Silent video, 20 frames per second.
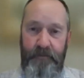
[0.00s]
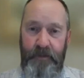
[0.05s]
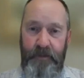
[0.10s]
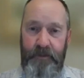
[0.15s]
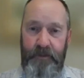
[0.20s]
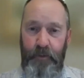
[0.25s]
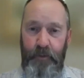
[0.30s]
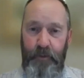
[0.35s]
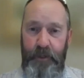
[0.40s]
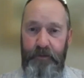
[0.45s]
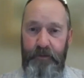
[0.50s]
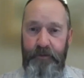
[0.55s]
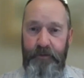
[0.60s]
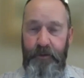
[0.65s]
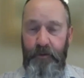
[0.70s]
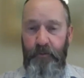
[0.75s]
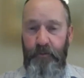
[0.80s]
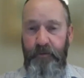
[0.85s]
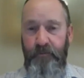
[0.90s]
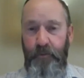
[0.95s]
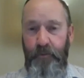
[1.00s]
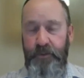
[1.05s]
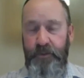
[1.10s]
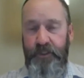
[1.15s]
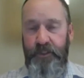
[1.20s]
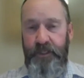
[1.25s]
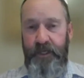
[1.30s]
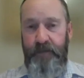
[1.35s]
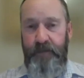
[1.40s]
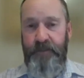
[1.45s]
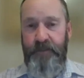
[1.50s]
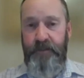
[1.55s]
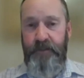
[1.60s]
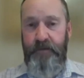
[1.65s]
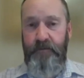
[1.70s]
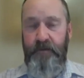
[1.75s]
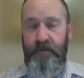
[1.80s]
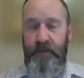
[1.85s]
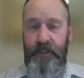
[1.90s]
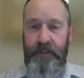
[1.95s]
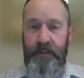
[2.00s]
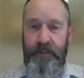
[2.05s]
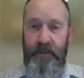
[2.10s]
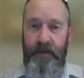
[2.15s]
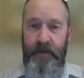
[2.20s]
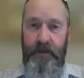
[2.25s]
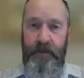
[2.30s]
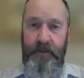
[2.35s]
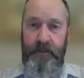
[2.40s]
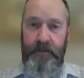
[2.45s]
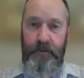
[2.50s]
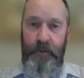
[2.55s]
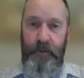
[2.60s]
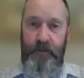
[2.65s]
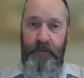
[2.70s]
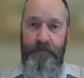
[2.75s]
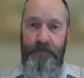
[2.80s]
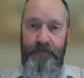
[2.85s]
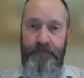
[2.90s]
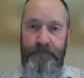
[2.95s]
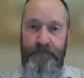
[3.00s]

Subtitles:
as well, you know, with water depths and things like that as well.